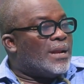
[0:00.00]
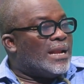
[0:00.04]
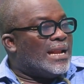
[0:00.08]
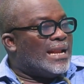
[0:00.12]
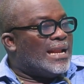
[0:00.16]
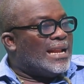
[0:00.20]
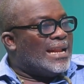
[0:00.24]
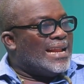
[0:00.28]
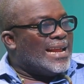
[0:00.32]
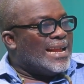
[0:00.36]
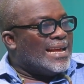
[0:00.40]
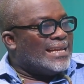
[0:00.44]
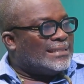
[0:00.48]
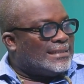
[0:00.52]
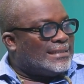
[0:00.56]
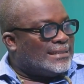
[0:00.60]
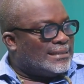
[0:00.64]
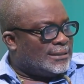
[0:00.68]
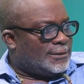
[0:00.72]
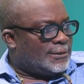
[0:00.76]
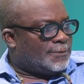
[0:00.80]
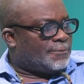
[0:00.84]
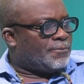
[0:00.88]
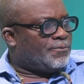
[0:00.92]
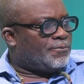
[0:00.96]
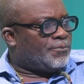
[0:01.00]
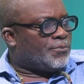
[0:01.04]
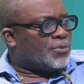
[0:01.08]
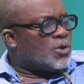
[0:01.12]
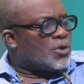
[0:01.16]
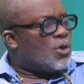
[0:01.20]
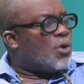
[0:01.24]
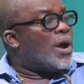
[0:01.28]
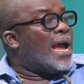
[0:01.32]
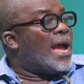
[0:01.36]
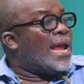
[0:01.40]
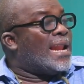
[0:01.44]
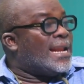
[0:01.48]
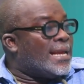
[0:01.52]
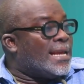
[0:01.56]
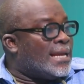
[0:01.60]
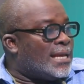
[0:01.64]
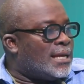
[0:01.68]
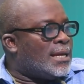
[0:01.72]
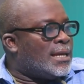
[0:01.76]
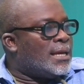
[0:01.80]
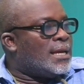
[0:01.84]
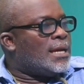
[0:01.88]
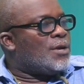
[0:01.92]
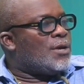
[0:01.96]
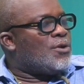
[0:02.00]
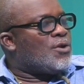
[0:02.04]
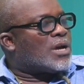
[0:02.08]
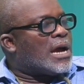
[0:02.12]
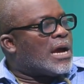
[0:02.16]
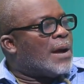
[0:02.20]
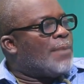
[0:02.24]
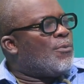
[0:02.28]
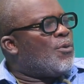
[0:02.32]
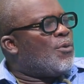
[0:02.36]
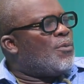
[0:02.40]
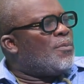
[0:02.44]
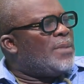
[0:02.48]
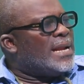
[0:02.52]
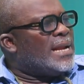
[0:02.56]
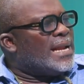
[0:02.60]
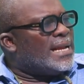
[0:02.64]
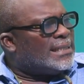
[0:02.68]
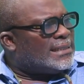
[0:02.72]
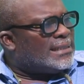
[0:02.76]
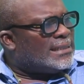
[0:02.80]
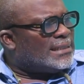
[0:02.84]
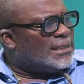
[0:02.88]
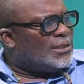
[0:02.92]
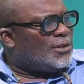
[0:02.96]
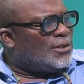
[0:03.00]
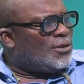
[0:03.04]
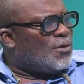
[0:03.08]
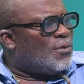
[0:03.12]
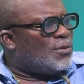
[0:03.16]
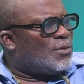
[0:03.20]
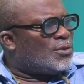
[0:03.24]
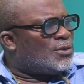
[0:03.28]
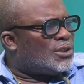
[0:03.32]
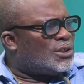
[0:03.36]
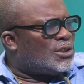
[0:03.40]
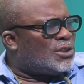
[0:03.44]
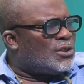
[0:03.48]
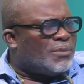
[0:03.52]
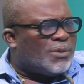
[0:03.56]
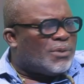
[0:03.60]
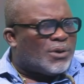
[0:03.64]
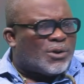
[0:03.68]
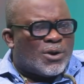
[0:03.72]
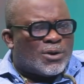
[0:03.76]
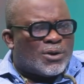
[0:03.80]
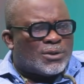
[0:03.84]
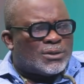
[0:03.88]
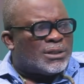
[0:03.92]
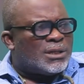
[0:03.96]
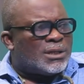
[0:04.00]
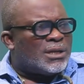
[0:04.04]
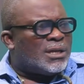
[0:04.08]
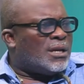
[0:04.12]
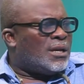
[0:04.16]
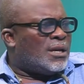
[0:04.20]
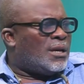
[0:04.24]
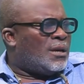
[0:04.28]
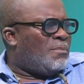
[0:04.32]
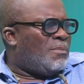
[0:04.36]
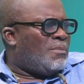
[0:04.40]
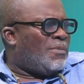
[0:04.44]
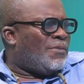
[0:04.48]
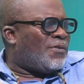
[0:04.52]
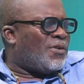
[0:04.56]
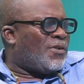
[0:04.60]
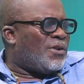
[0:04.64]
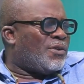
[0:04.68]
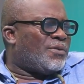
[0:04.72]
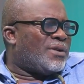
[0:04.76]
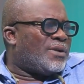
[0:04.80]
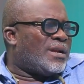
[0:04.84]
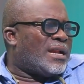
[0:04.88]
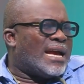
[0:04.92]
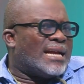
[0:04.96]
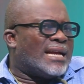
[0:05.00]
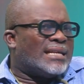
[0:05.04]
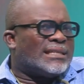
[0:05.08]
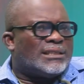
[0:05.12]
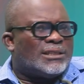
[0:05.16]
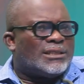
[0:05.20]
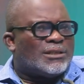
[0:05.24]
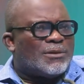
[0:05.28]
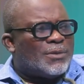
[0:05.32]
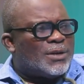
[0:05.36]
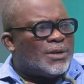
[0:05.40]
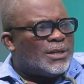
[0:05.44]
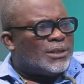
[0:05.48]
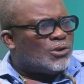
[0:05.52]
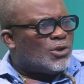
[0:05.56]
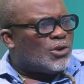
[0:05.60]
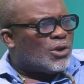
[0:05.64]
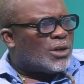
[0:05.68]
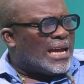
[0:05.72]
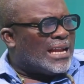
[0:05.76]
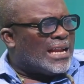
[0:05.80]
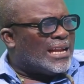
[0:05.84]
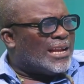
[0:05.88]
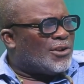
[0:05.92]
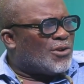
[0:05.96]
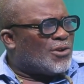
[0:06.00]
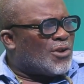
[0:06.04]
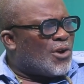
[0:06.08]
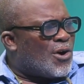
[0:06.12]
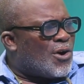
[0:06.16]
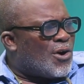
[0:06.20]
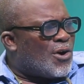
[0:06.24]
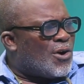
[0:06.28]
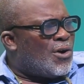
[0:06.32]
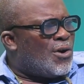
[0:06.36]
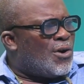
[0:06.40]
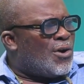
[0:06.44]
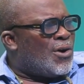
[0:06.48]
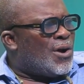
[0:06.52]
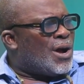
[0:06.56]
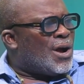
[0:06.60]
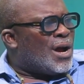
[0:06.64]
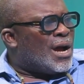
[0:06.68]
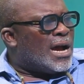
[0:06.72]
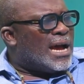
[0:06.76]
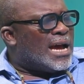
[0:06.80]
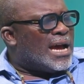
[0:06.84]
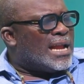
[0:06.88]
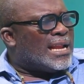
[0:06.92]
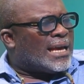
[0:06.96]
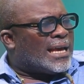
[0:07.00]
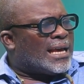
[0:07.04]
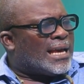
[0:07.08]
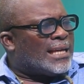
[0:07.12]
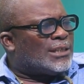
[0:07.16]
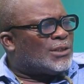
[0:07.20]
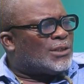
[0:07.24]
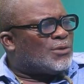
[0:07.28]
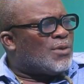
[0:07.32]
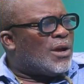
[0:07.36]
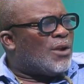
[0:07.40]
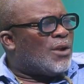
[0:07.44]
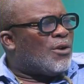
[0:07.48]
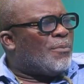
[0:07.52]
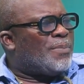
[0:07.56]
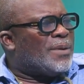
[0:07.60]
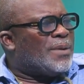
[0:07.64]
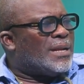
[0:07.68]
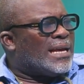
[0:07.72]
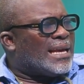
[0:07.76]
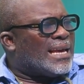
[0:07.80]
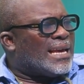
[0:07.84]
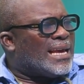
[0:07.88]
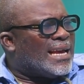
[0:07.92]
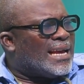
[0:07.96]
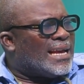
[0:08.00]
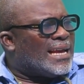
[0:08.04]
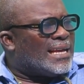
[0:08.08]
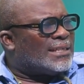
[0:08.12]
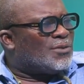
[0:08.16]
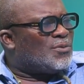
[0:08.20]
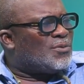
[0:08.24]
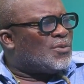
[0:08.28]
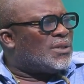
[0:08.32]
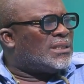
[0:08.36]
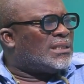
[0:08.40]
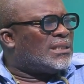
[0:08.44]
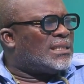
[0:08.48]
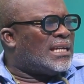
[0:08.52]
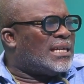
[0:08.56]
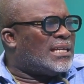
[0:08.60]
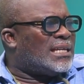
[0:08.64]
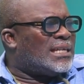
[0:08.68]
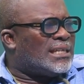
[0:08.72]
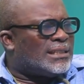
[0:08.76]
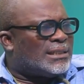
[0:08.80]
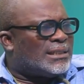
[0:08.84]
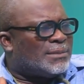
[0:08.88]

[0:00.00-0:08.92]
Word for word: late or early. You come home late. They don't want to see you because before you realize, somebody's knocking at the door and the kids go and open the gate. Who is there? It's